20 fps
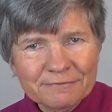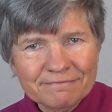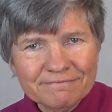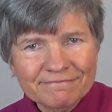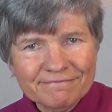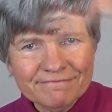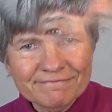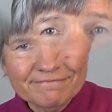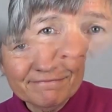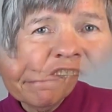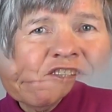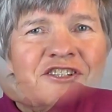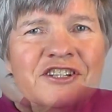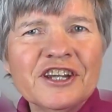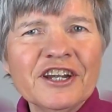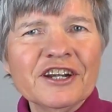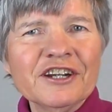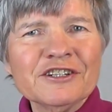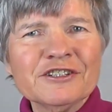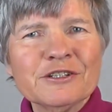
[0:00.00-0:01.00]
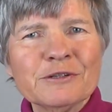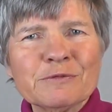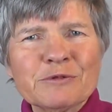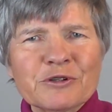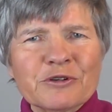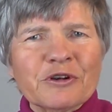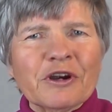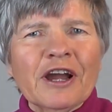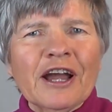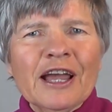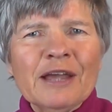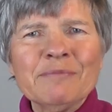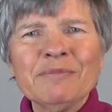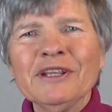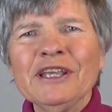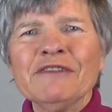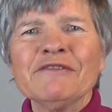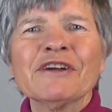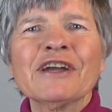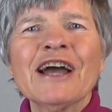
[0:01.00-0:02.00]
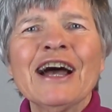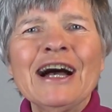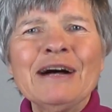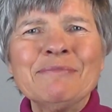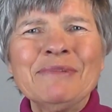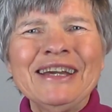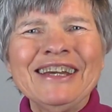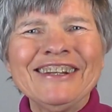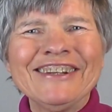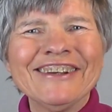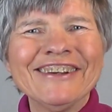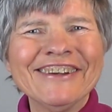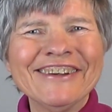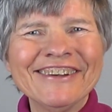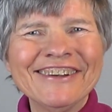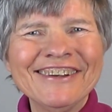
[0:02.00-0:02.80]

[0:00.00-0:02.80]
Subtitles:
Like, share, subscribe, leave a comment.